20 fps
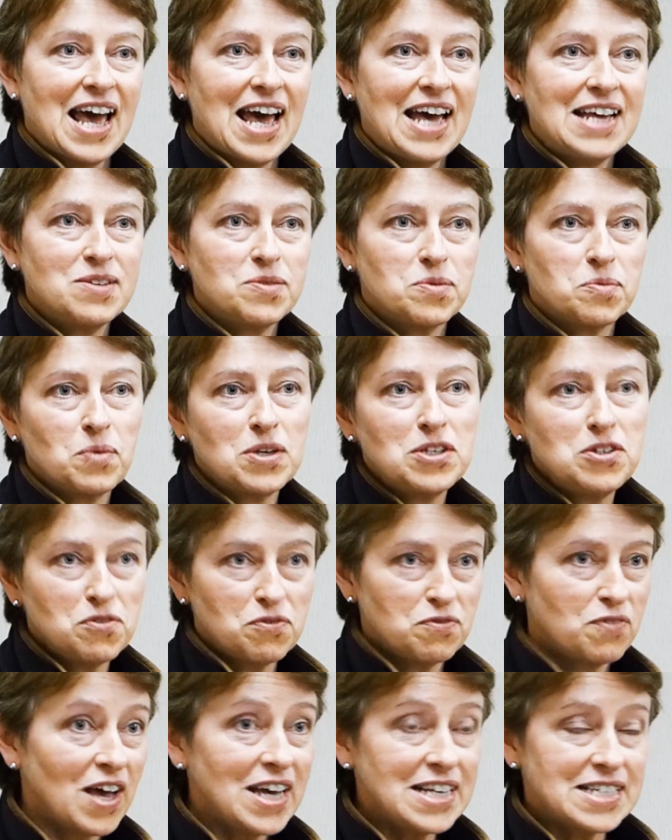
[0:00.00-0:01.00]
And when you
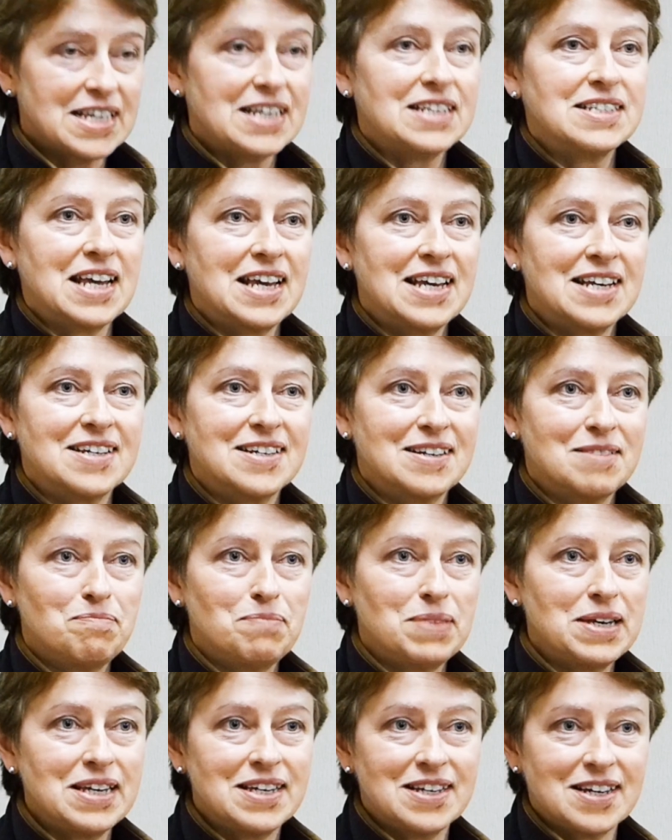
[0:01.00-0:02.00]
find it, it can
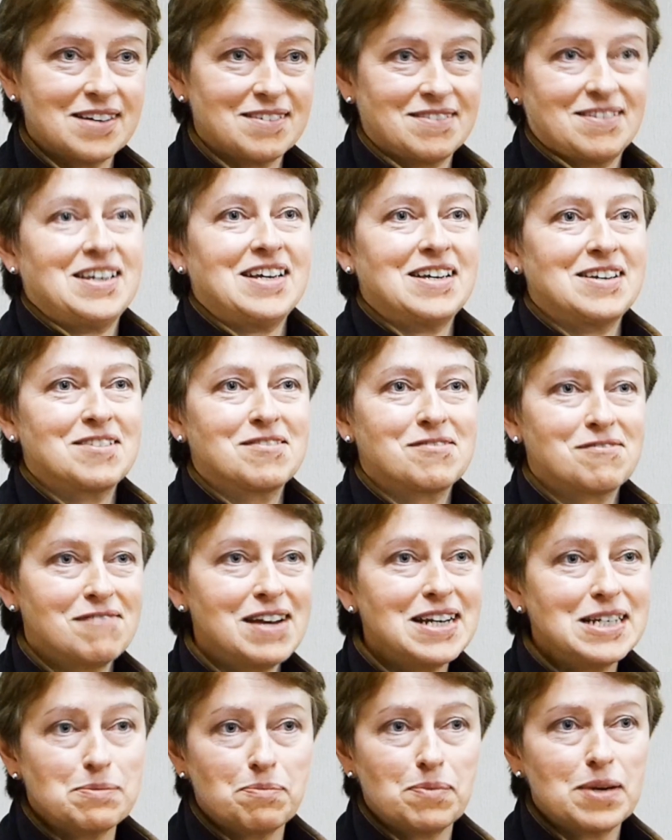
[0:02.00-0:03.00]
be
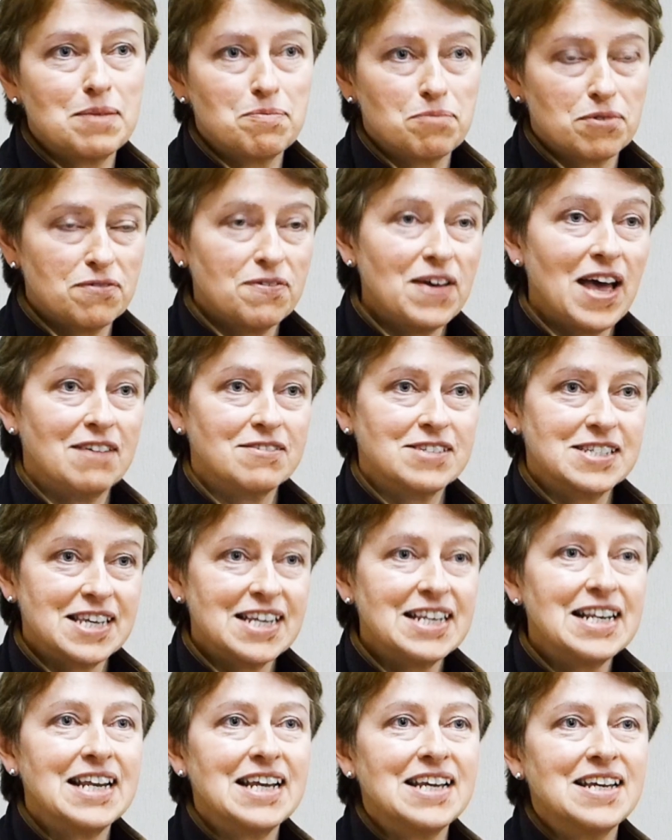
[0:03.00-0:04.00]
incredibly profound.
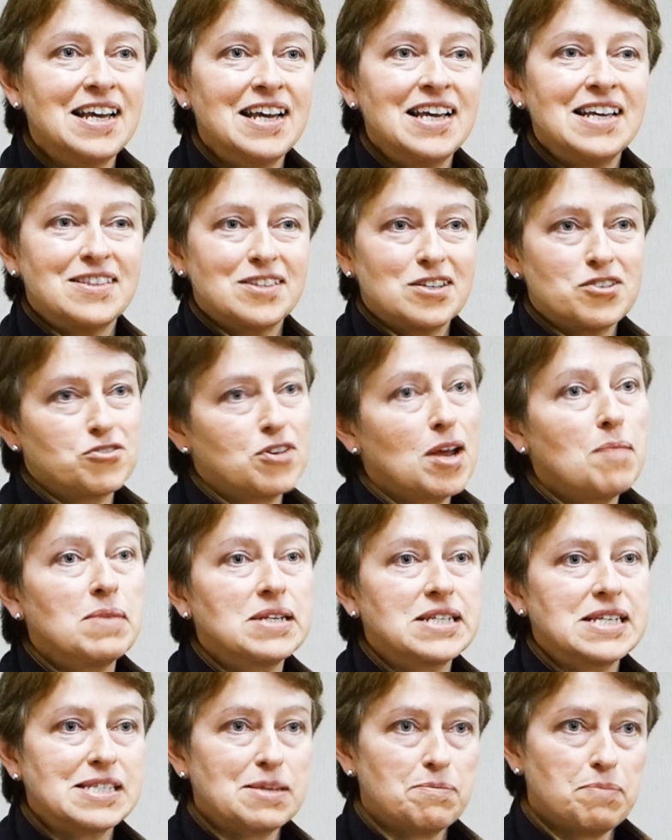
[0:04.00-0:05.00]
Suddenly, the tremor
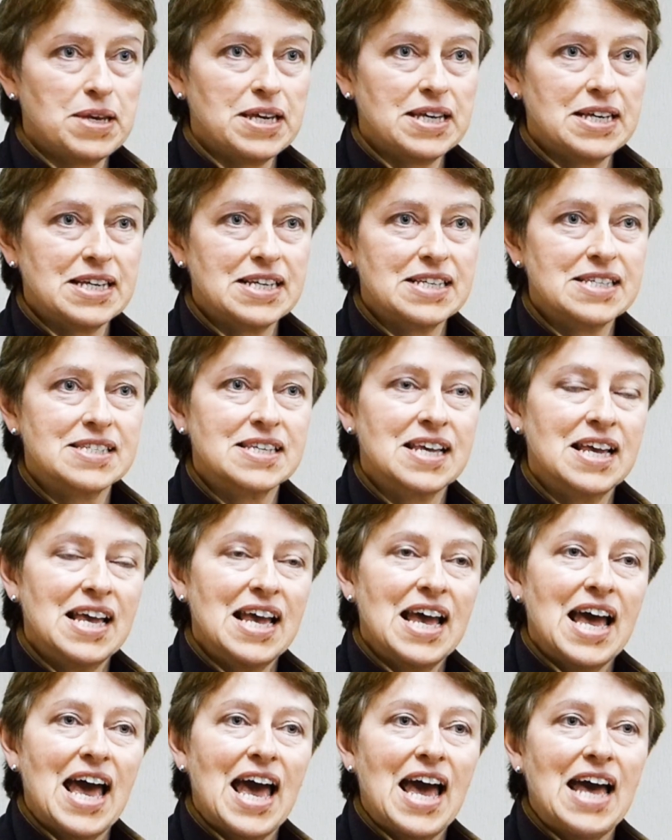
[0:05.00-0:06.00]
disappears
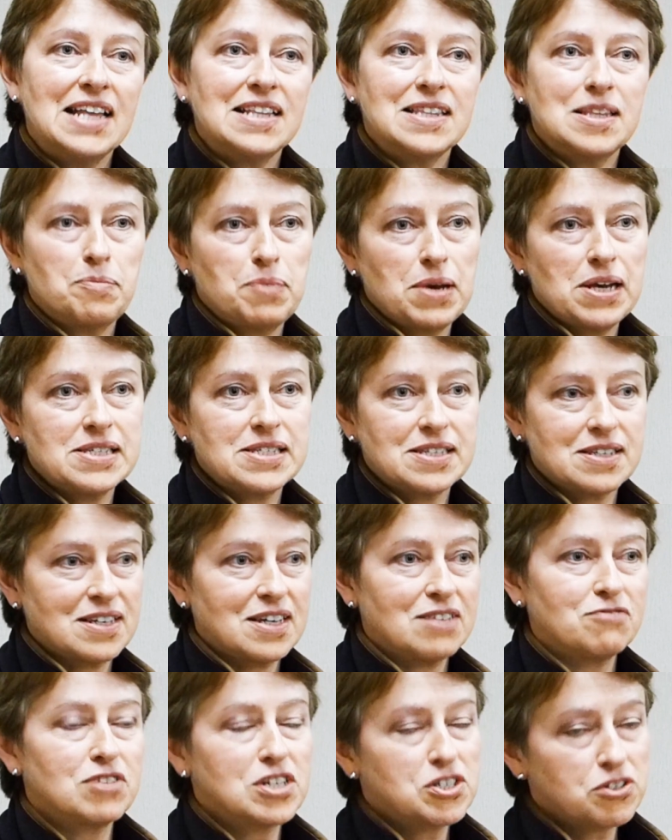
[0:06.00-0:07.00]
and the person
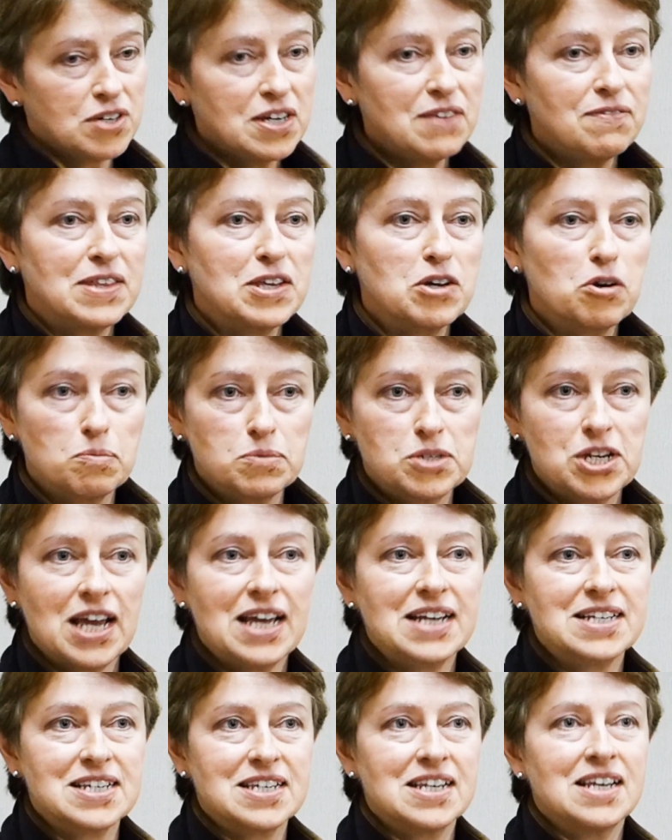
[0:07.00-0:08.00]
can retrieve the
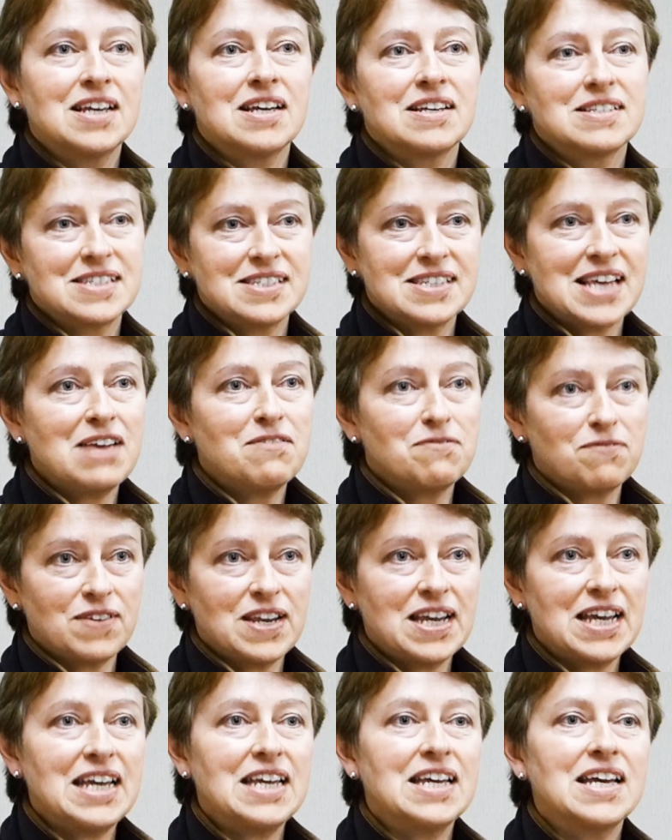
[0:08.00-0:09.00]
object
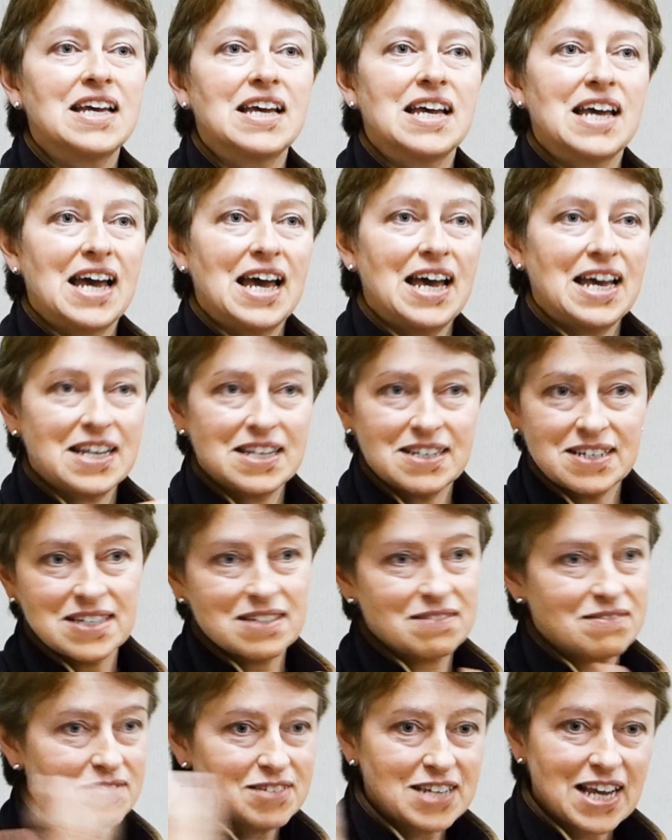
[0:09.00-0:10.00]
safely and
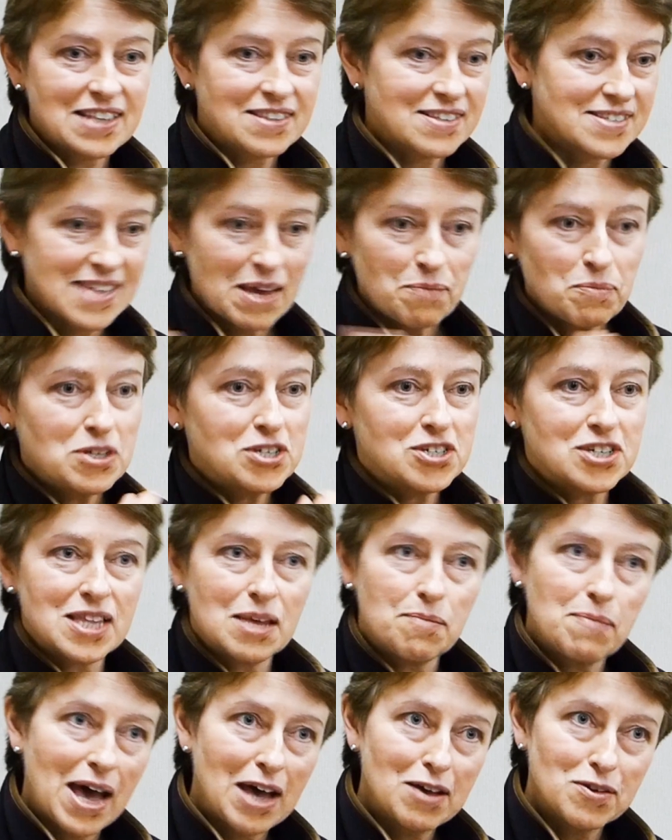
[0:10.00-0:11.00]
take the sandwich to
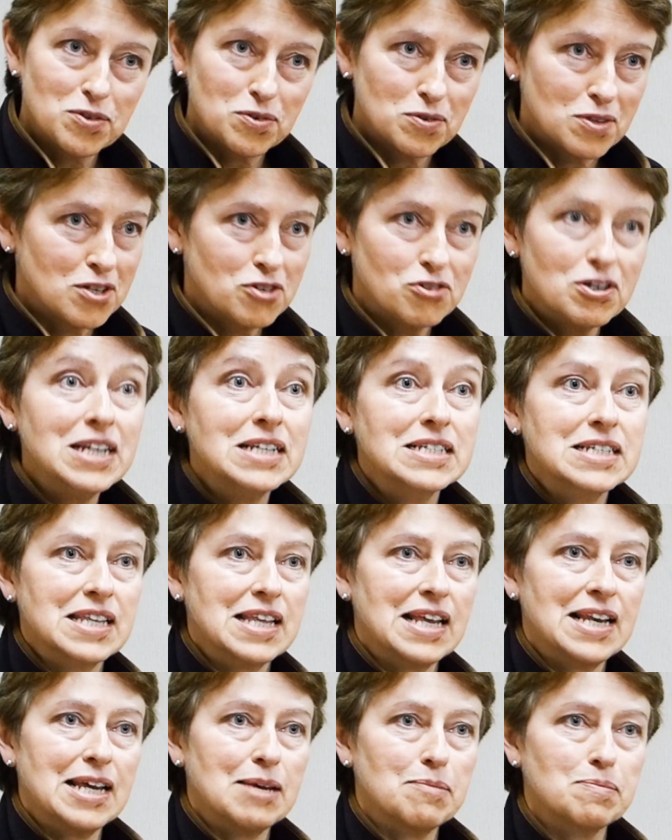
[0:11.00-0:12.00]
their mouth or the drink to
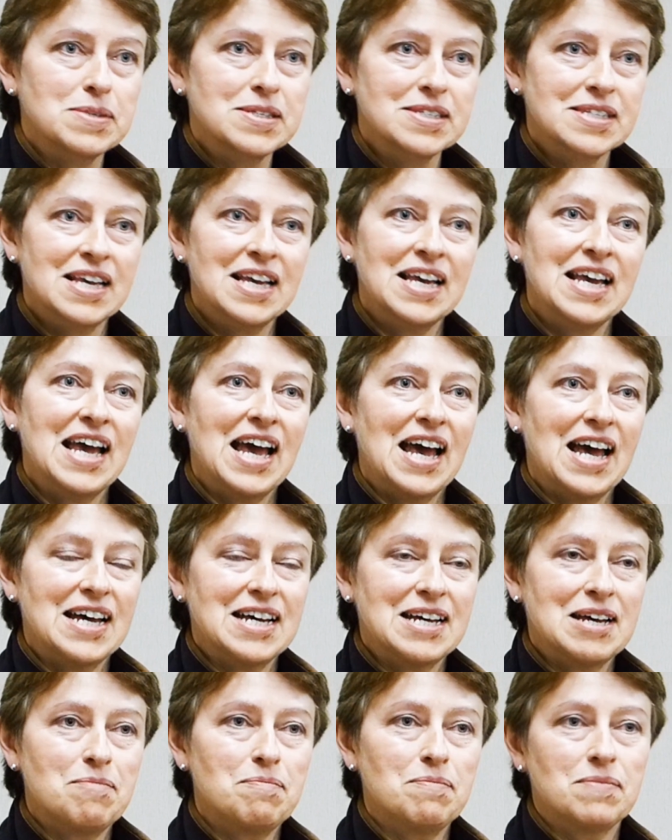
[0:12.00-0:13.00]
their lips
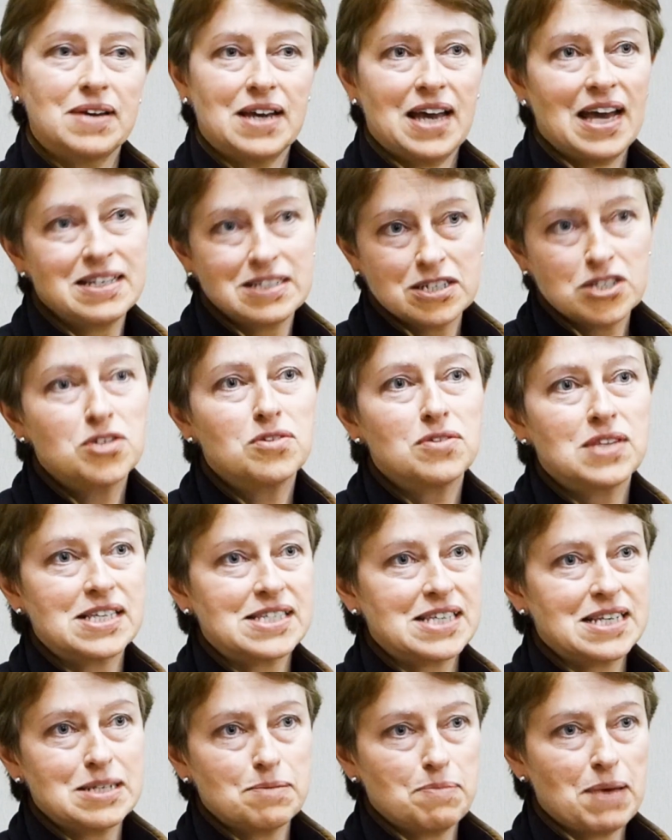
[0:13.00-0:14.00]
um, and do
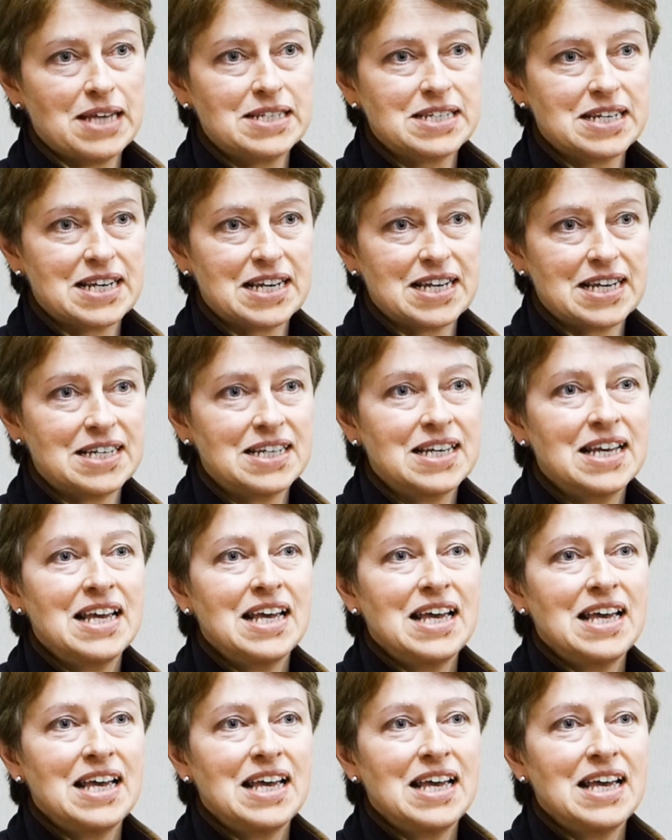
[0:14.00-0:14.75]
this independently.